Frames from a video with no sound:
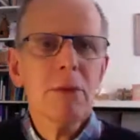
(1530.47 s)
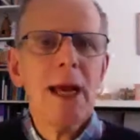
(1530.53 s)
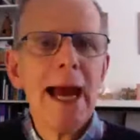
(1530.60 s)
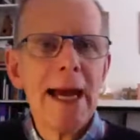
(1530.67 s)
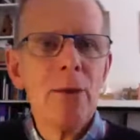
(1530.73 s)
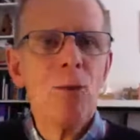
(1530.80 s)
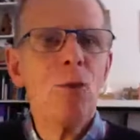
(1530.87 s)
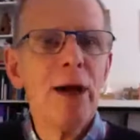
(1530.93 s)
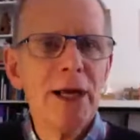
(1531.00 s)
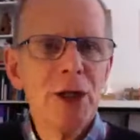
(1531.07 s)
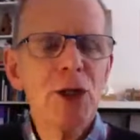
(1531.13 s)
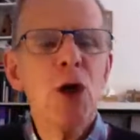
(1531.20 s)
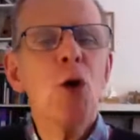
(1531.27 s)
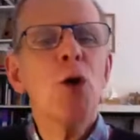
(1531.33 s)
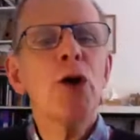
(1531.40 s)
and
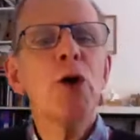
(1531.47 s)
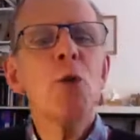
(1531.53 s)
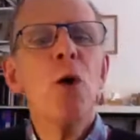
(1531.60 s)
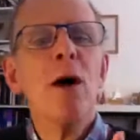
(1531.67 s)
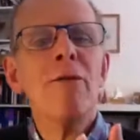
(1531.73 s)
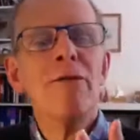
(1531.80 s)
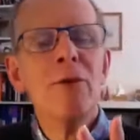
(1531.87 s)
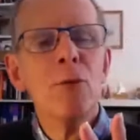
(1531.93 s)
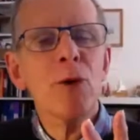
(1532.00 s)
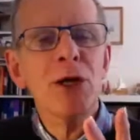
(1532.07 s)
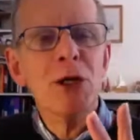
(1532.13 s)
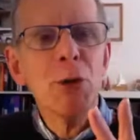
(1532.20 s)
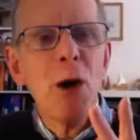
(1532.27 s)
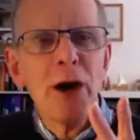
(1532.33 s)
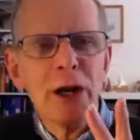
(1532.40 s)
from
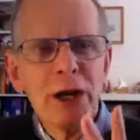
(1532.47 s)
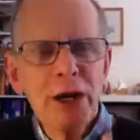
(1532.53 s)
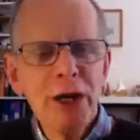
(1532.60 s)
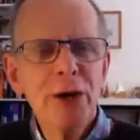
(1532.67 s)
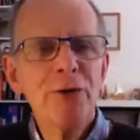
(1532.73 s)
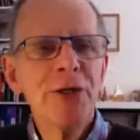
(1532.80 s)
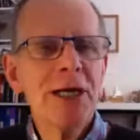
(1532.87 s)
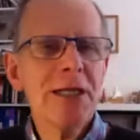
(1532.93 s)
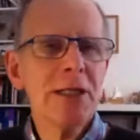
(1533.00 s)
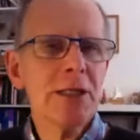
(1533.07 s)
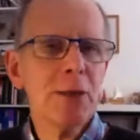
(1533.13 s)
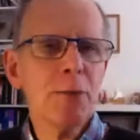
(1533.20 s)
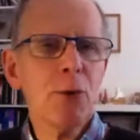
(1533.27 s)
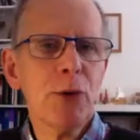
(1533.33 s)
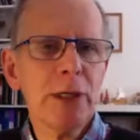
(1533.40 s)
which you are hugely
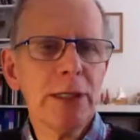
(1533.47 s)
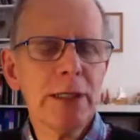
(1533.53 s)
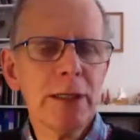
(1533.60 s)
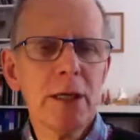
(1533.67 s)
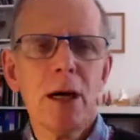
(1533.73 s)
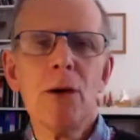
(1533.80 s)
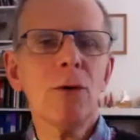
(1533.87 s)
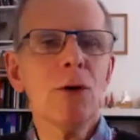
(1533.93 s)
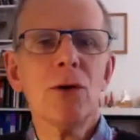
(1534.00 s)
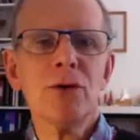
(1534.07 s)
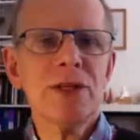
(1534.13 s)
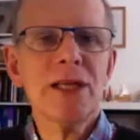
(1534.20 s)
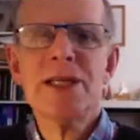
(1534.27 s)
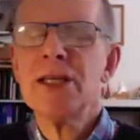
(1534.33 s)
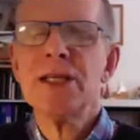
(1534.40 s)
disappointed. Oh Lord,
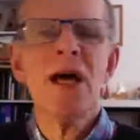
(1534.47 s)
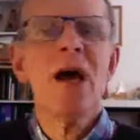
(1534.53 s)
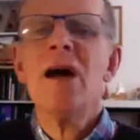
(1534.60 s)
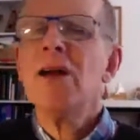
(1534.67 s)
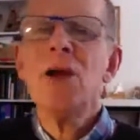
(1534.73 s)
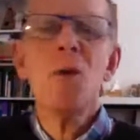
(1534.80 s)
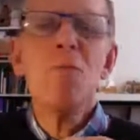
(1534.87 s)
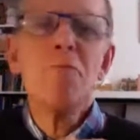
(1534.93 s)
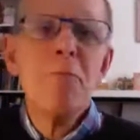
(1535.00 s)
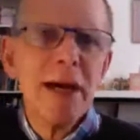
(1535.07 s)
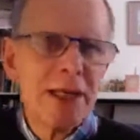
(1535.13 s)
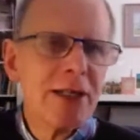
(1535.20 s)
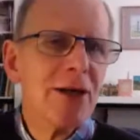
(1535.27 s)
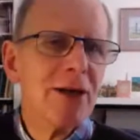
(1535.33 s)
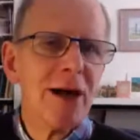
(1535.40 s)
you
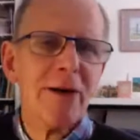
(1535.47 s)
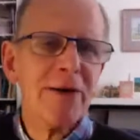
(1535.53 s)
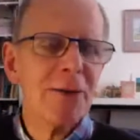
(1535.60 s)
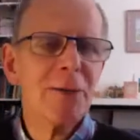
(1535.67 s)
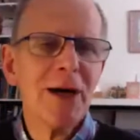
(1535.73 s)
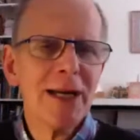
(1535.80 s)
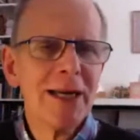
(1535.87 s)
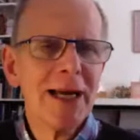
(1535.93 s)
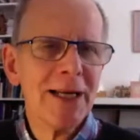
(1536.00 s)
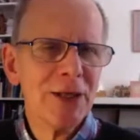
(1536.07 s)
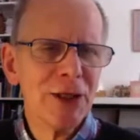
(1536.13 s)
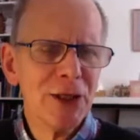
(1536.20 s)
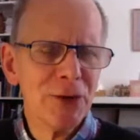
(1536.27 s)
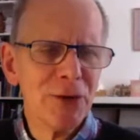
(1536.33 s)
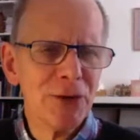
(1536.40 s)
must look after my
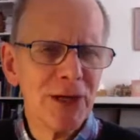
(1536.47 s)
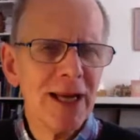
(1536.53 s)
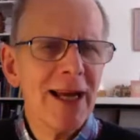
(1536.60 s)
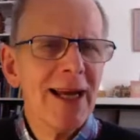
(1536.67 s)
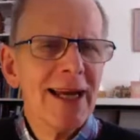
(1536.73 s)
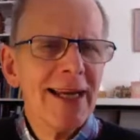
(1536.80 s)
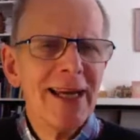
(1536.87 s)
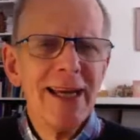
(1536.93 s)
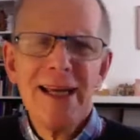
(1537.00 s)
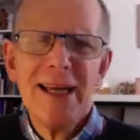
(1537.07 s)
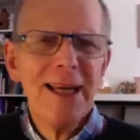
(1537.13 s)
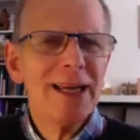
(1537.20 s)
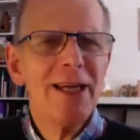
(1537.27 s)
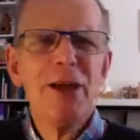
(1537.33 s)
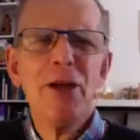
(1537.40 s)
grandchildren.
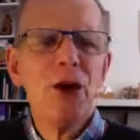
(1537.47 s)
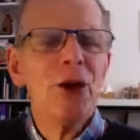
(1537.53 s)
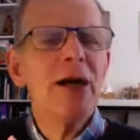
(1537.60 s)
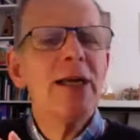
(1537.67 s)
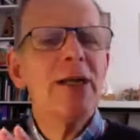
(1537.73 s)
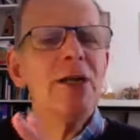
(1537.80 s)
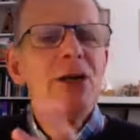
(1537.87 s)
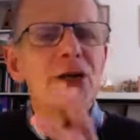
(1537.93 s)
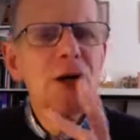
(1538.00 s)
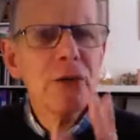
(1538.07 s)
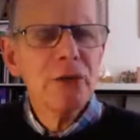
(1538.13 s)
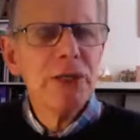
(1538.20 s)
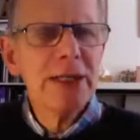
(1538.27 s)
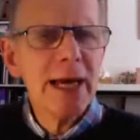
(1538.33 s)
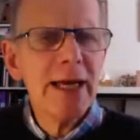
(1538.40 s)

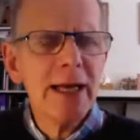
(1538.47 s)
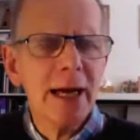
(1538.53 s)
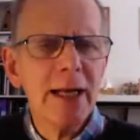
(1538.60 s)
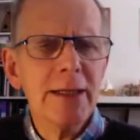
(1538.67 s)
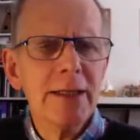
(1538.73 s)
Don't say that.